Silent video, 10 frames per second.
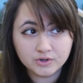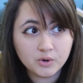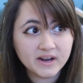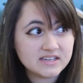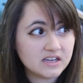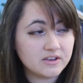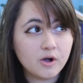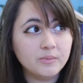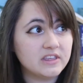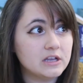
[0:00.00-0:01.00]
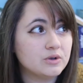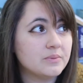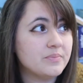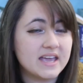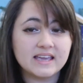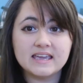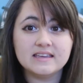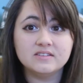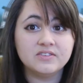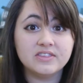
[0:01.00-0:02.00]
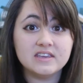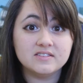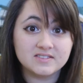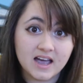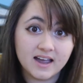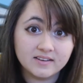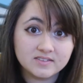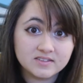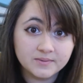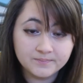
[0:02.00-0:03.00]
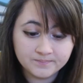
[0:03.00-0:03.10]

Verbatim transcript: No idea, the only thing you can pick is the size.